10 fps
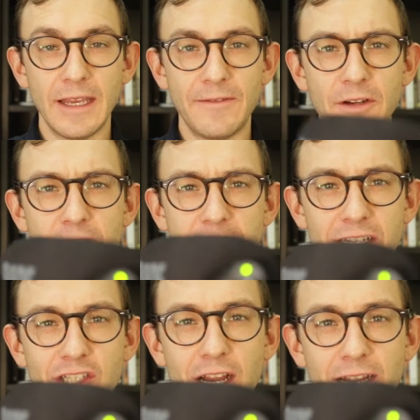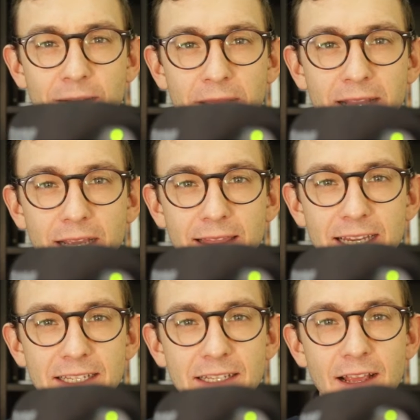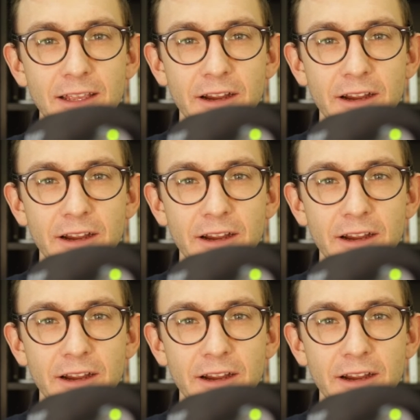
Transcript: If you're using a shotgun mic like this,